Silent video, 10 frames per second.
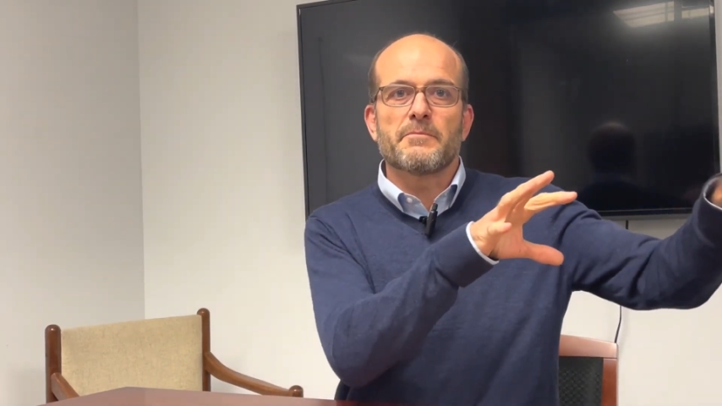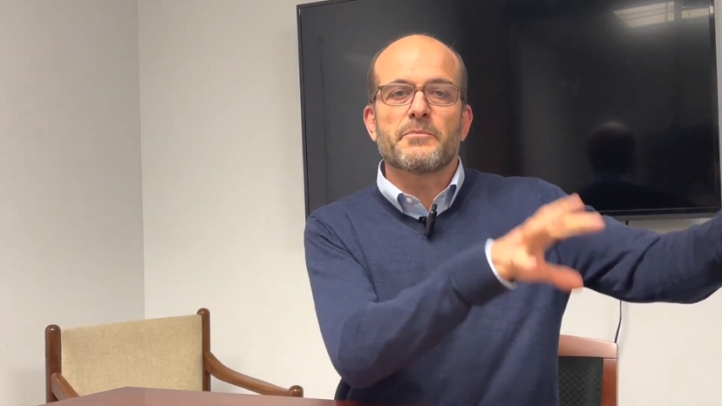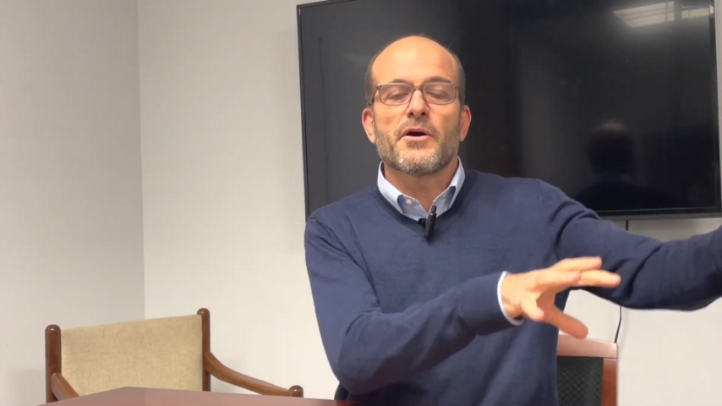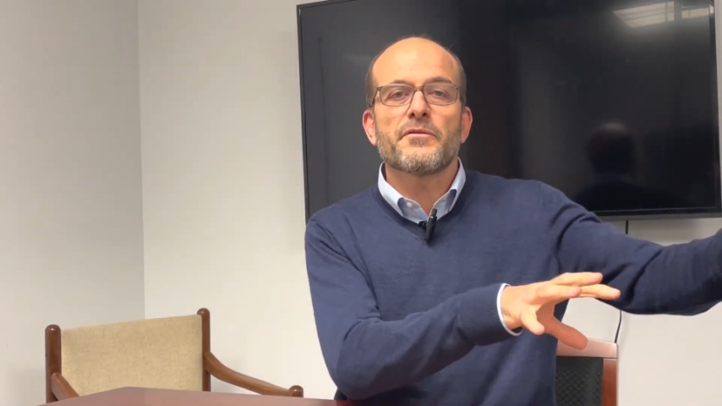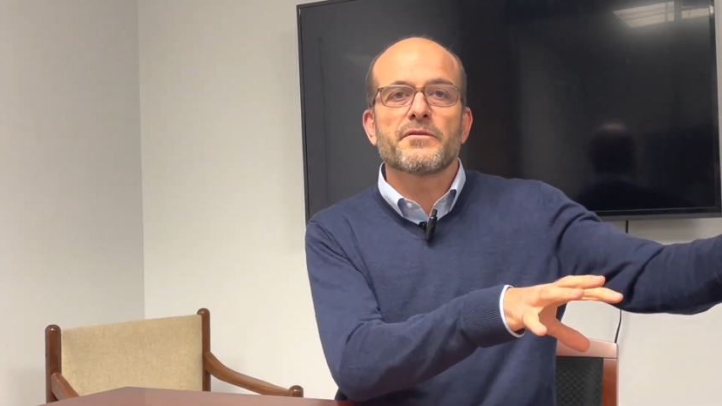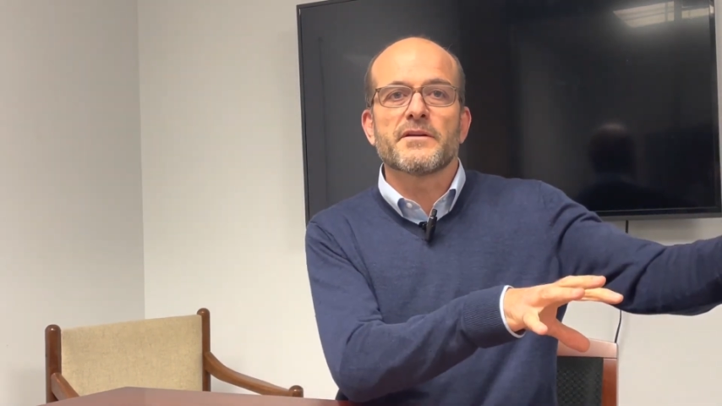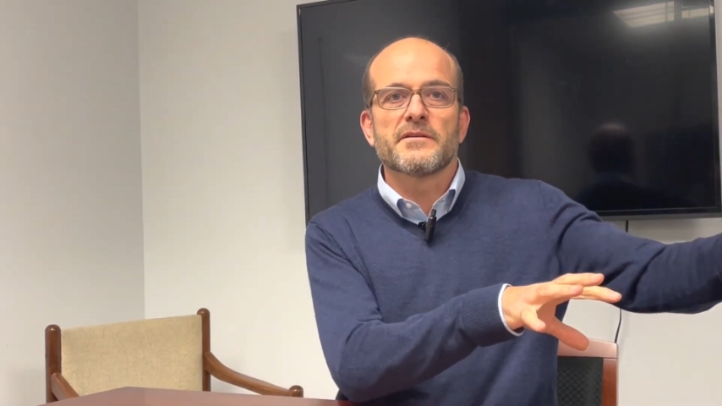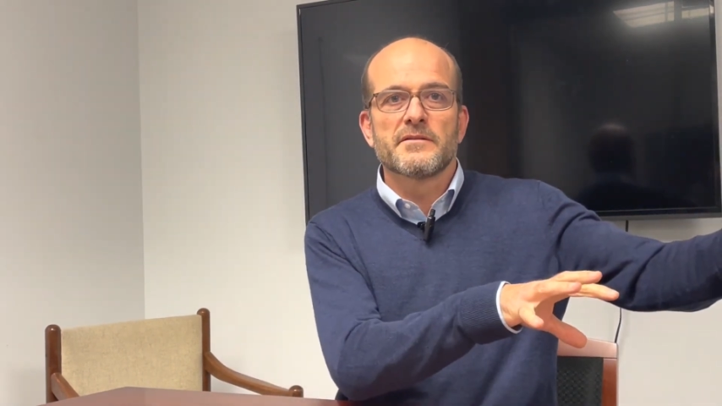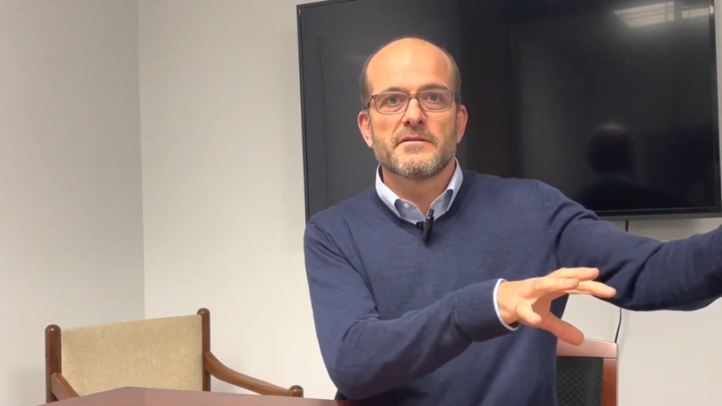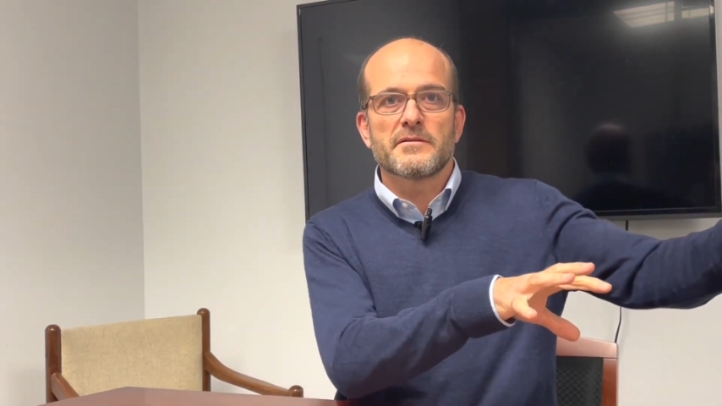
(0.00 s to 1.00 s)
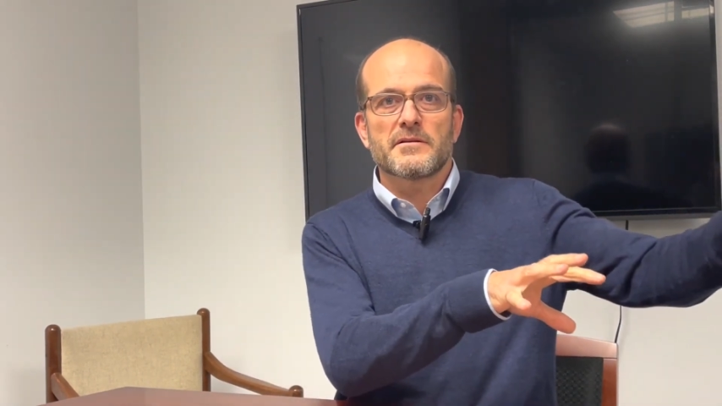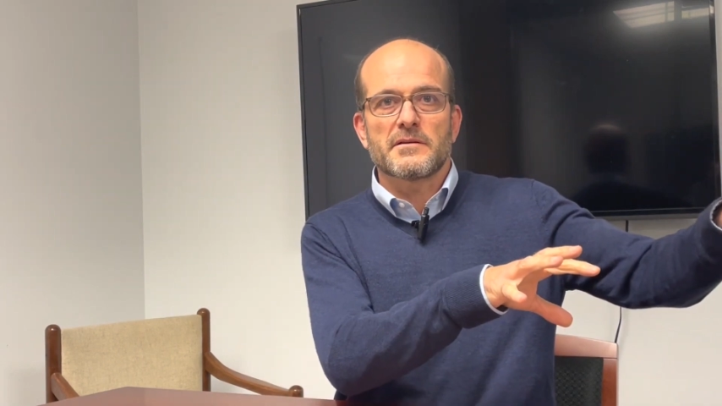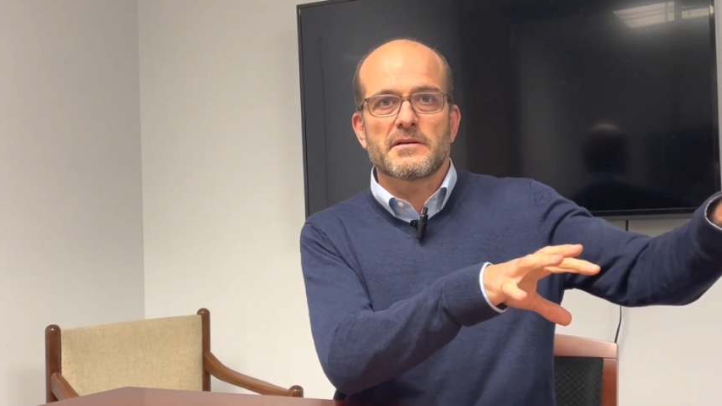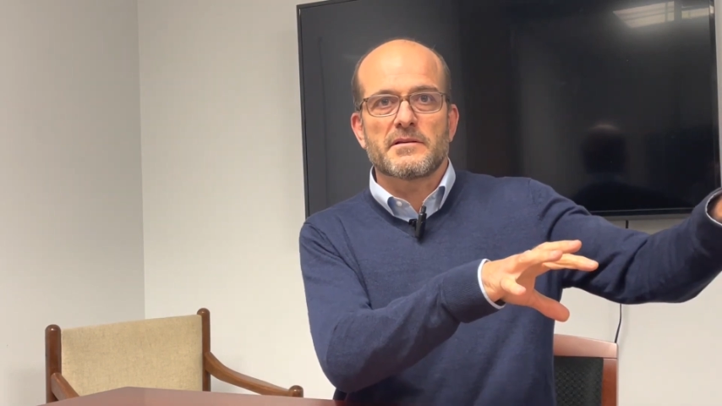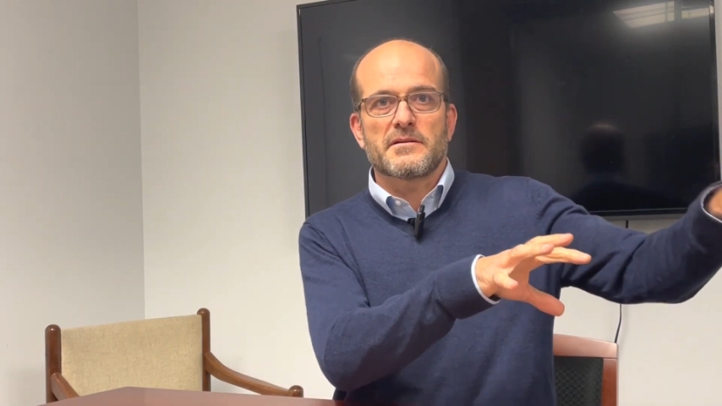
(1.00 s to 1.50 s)
profit
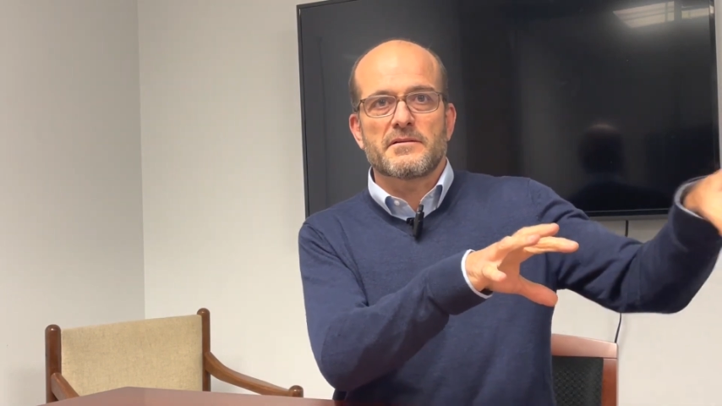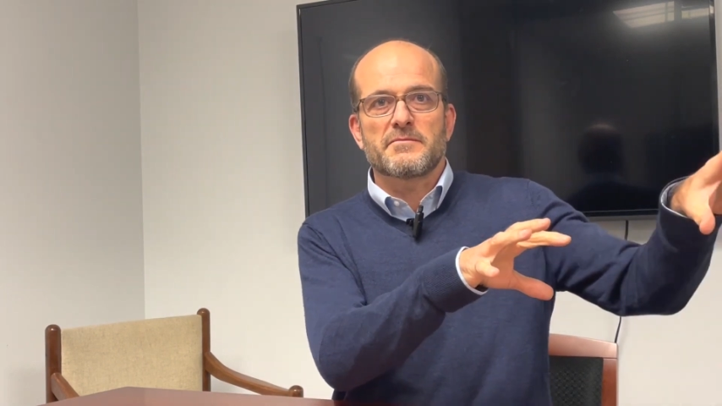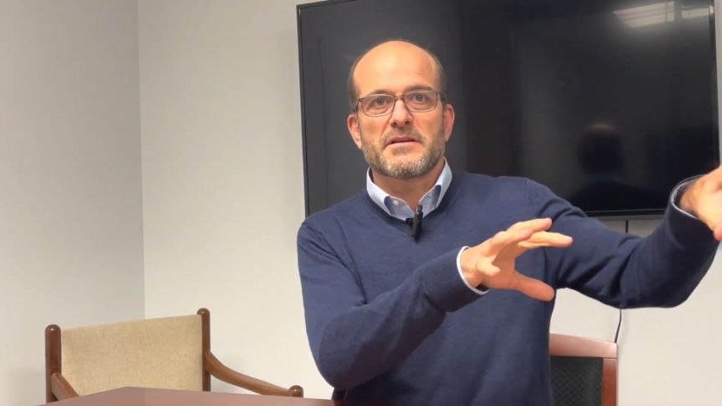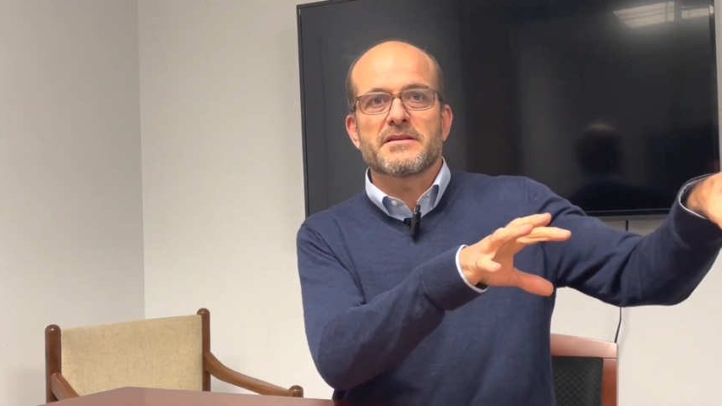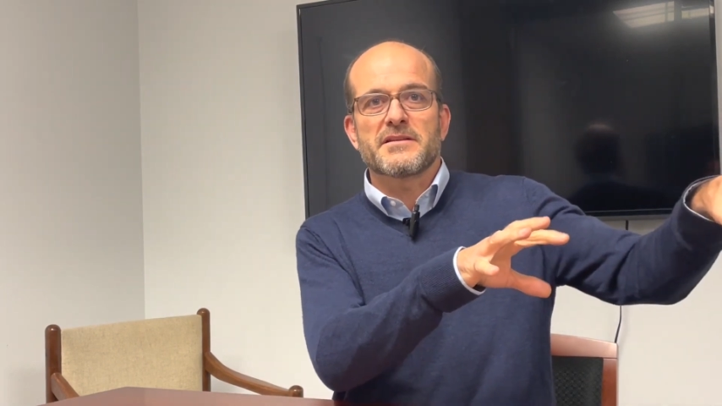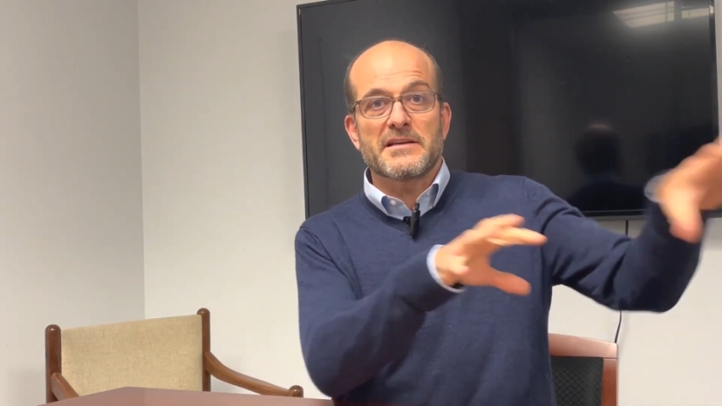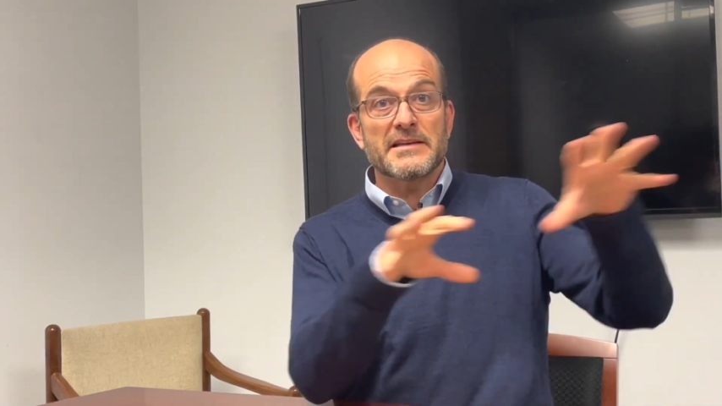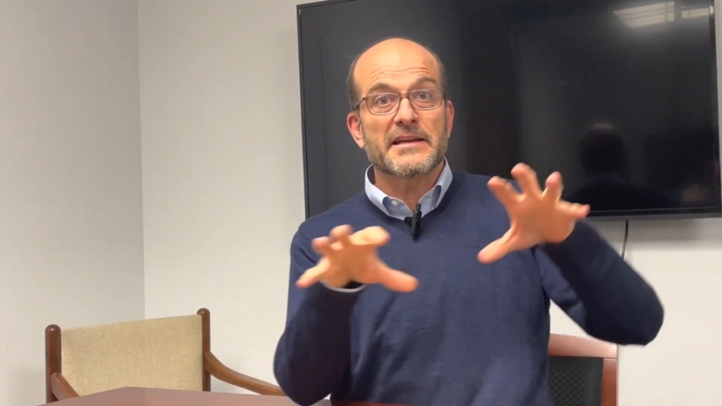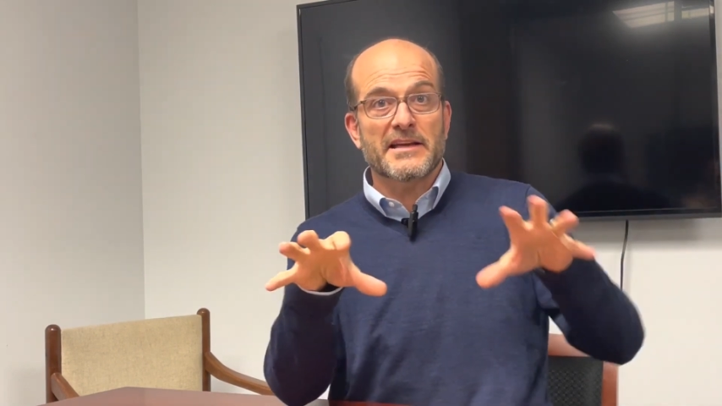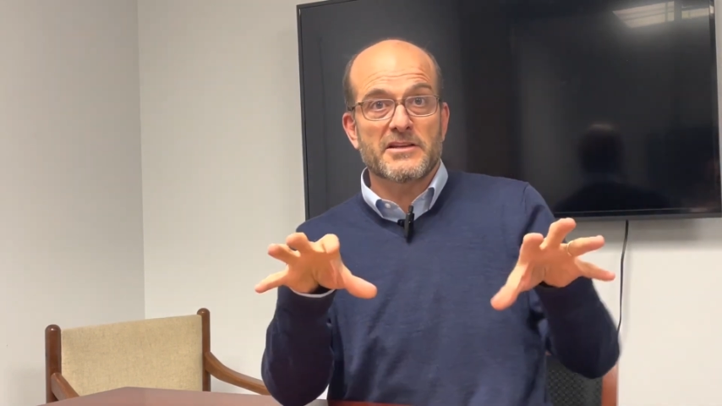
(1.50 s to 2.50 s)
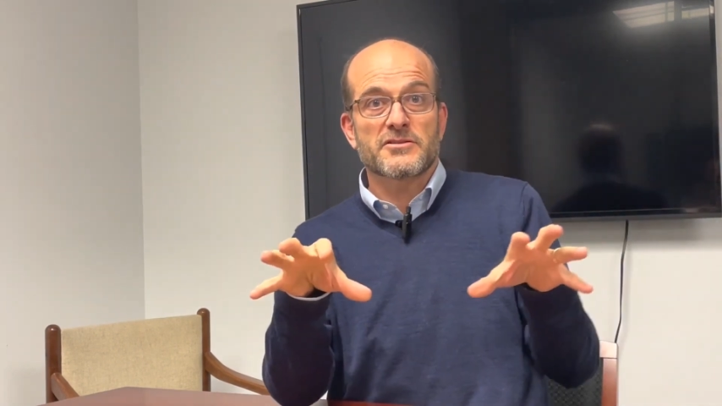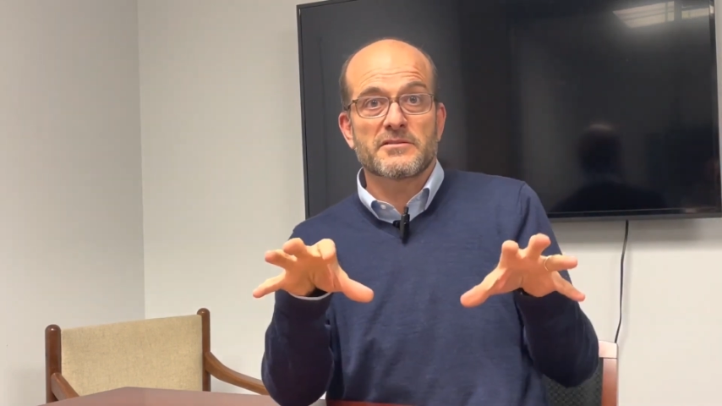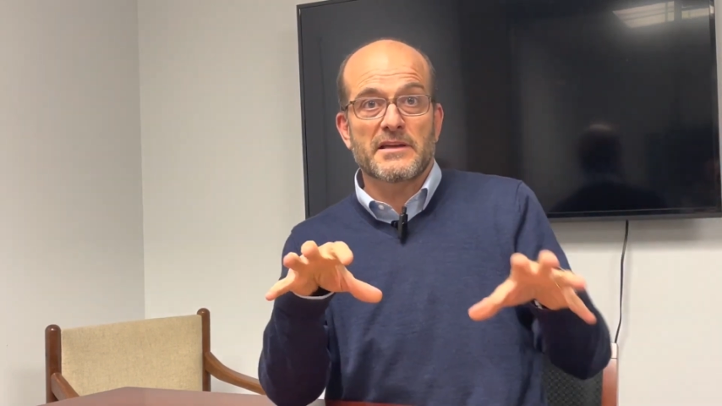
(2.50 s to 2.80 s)
is an indication